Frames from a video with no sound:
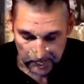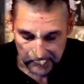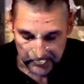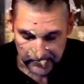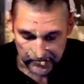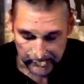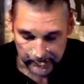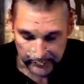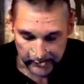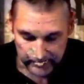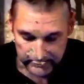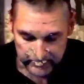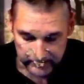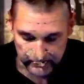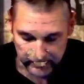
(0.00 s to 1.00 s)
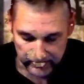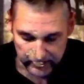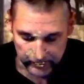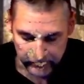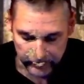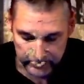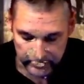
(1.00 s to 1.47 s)
Yes, there
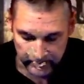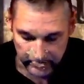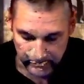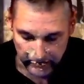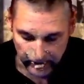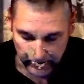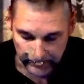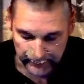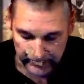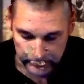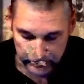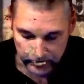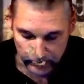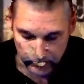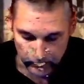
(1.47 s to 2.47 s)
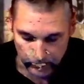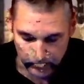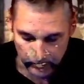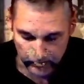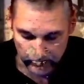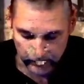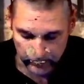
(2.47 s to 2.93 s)
is none that show,
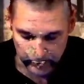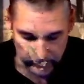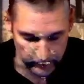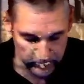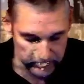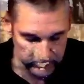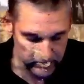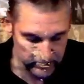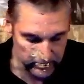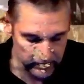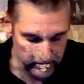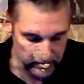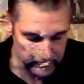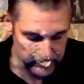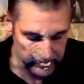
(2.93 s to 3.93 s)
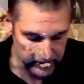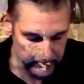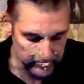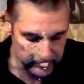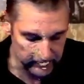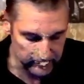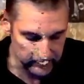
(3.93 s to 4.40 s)
there is none that
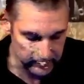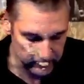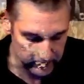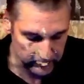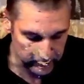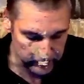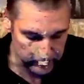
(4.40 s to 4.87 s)
declares,